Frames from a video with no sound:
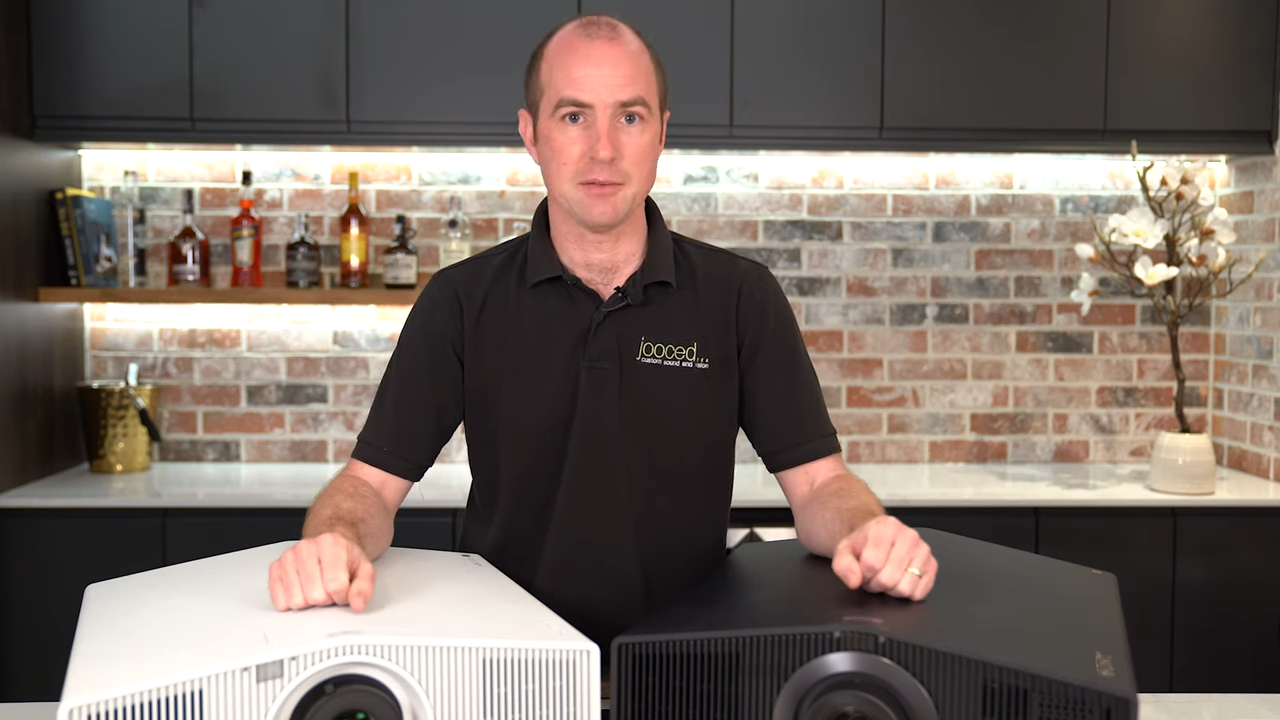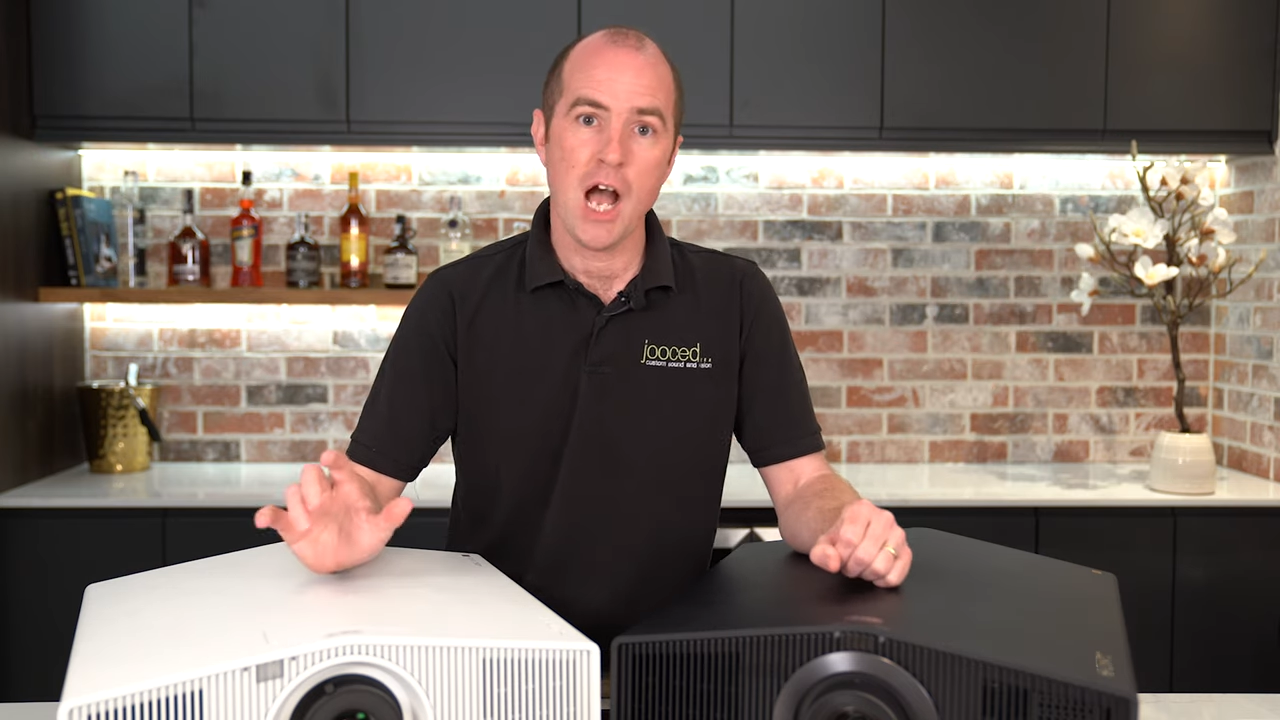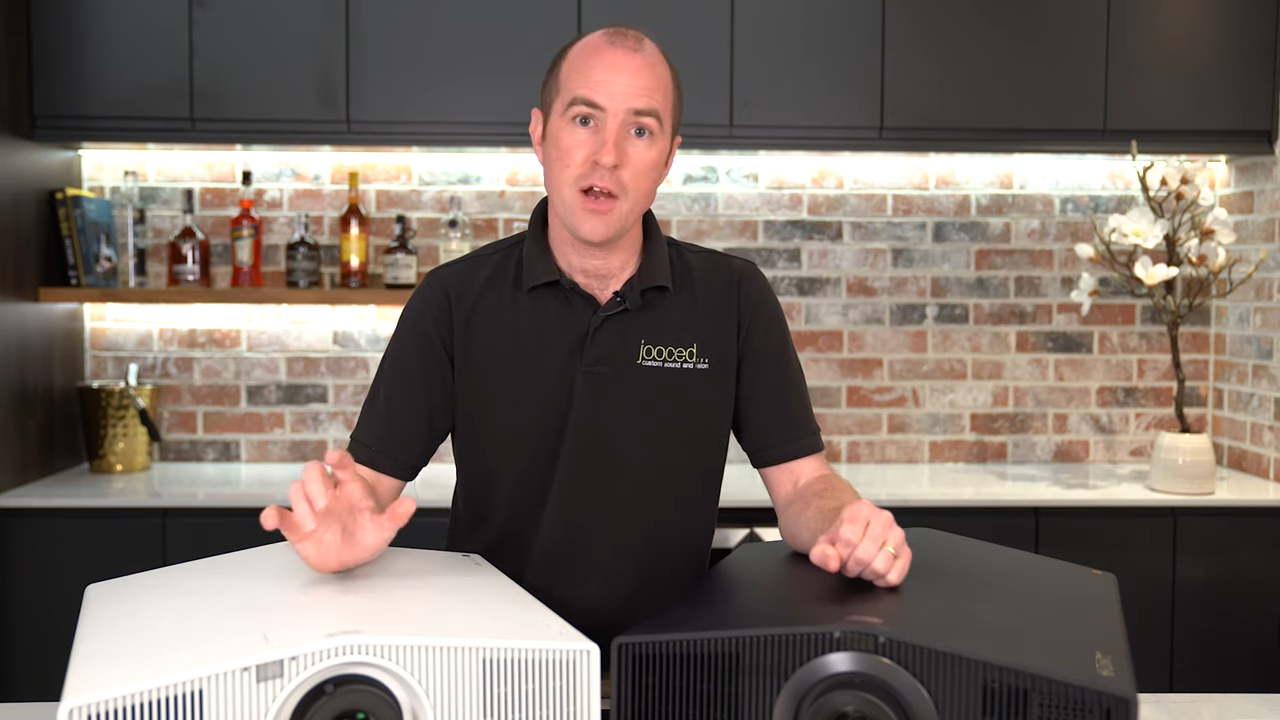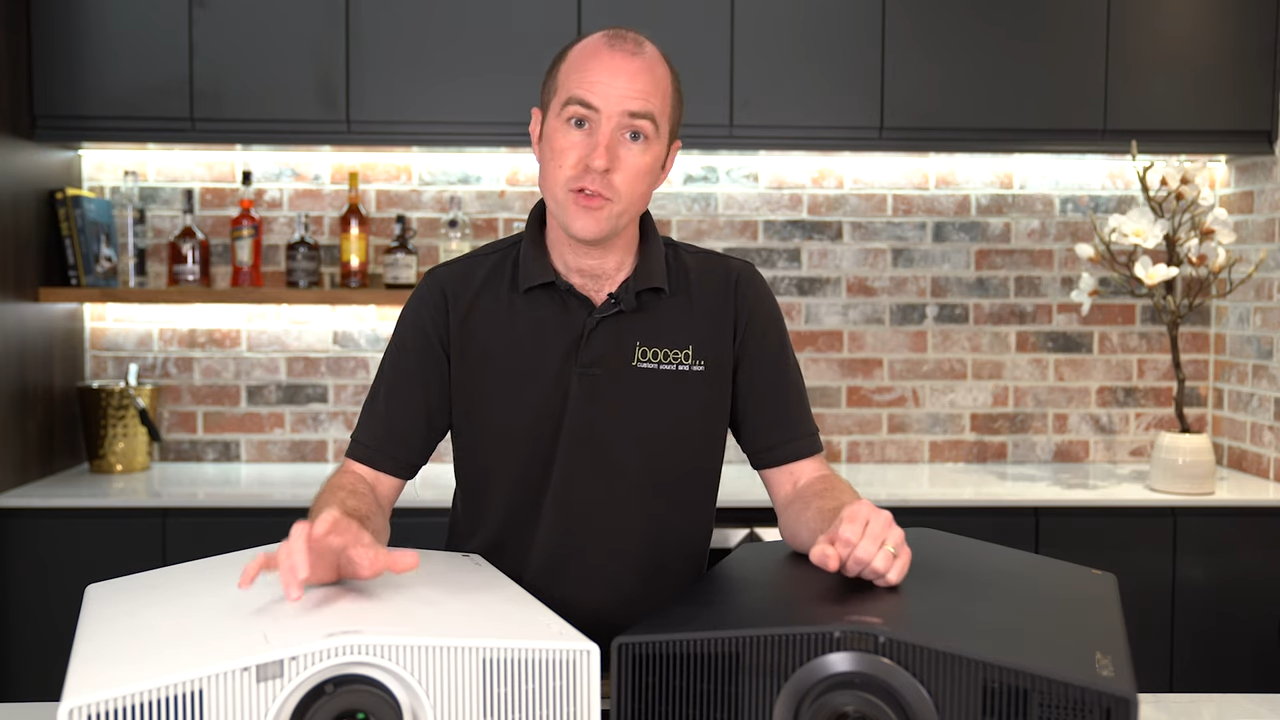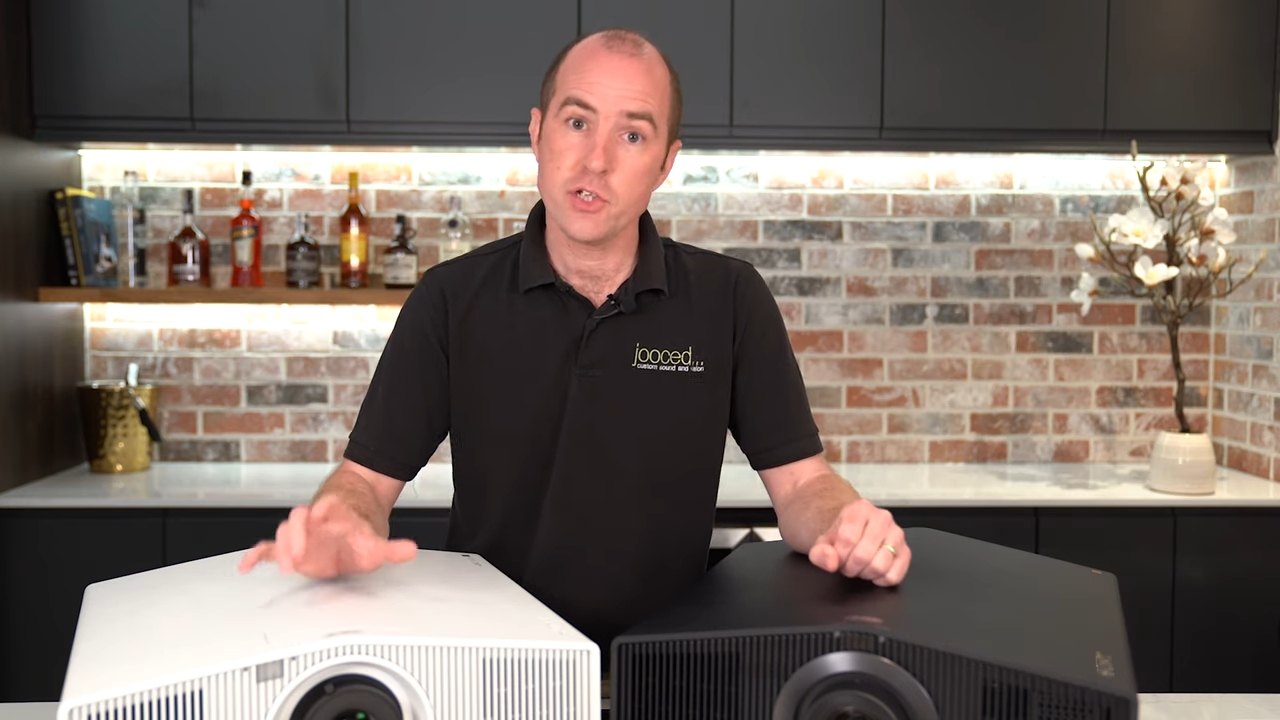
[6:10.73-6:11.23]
Out of the